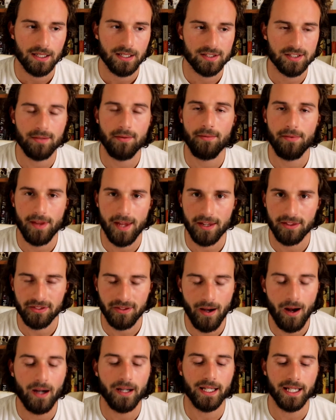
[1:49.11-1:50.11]
some of that
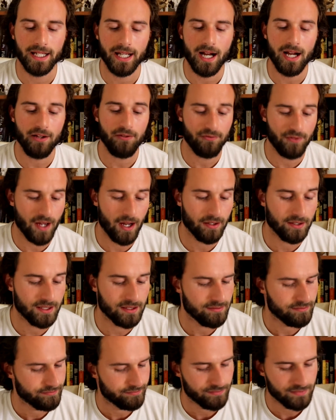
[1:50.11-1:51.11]
thought, and I found
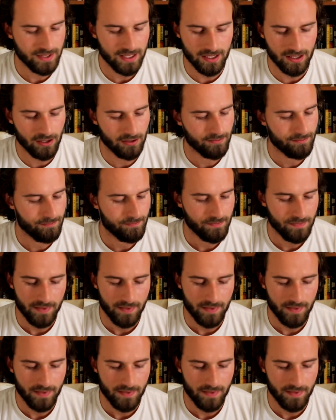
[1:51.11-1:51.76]
it, you know,